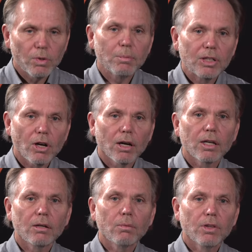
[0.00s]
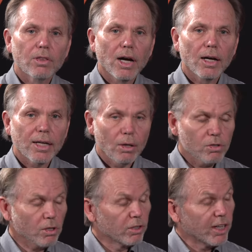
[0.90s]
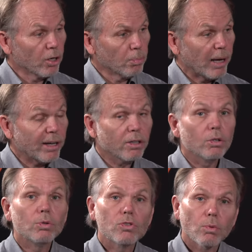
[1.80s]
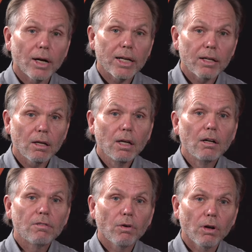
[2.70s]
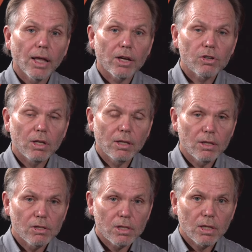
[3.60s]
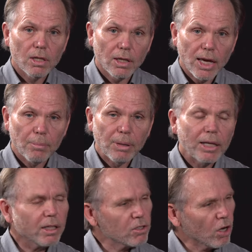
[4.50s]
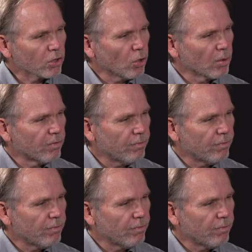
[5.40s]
We've been talking with uh, Councillor Darrell Penner, who is running for election in this the campaign that's October